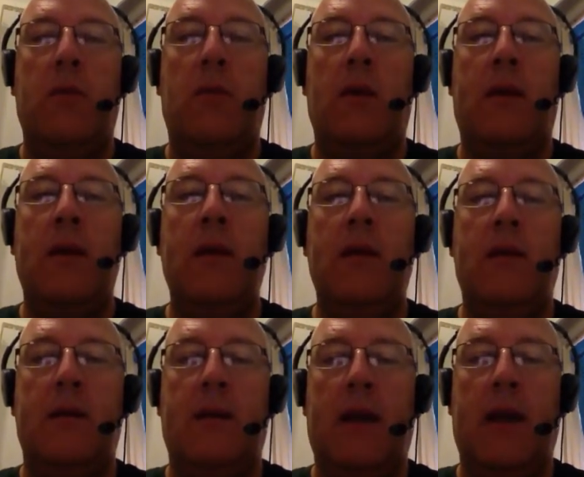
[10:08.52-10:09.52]
were killed
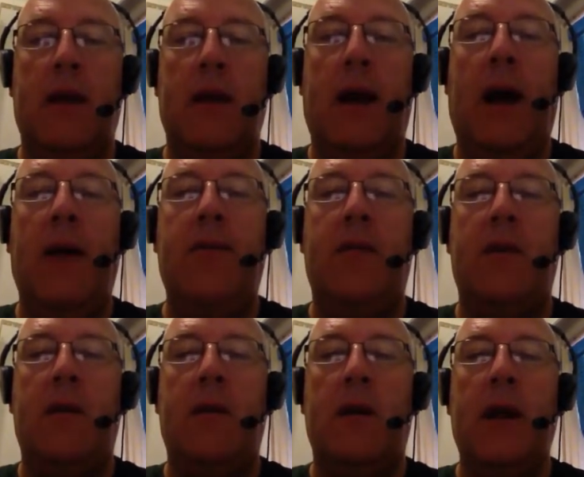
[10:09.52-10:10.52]
today
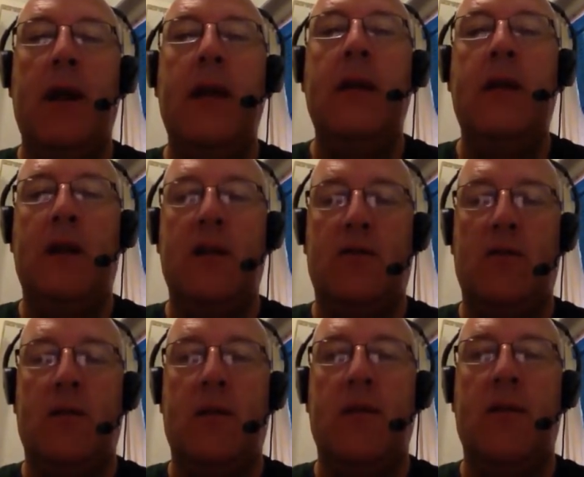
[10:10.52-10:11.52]
after eating
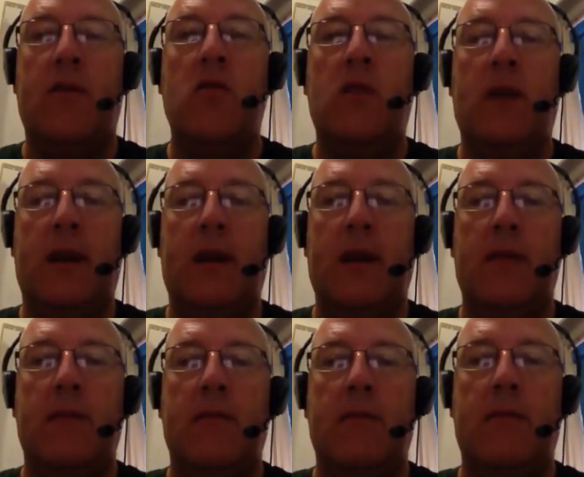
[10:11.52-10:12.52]
Joseph's cooking.
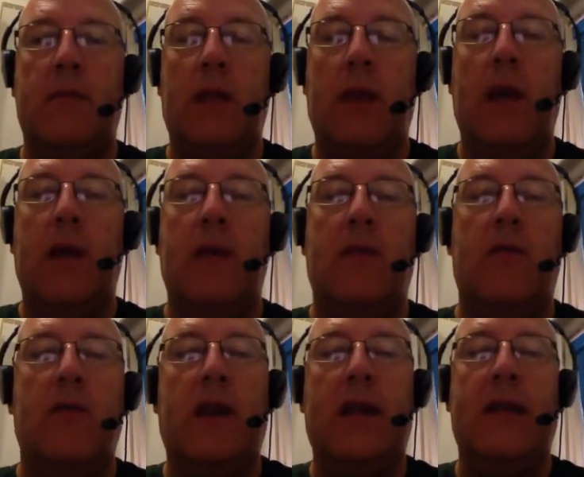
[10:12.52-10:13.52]
So
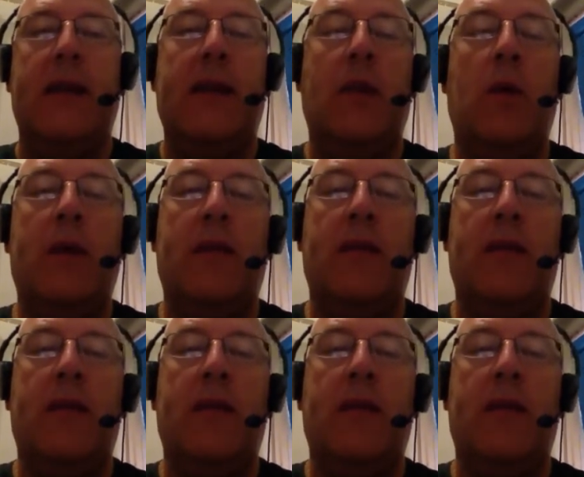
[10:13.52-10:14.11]
you can take away the